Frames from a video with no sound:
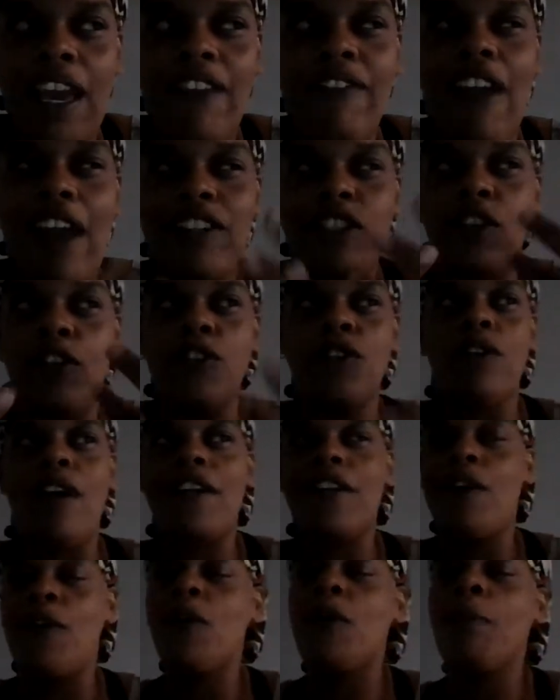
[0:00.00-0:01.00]
I, I, told you
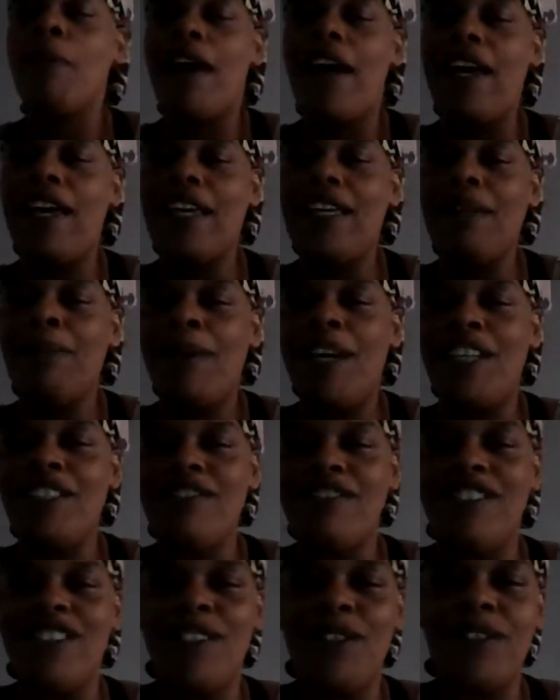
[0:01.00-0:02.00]
I know who my Page
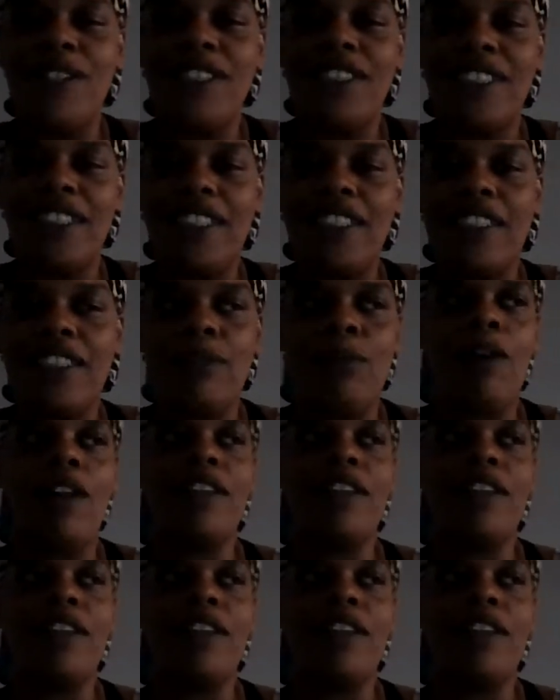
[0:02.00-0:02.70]
of Swords is.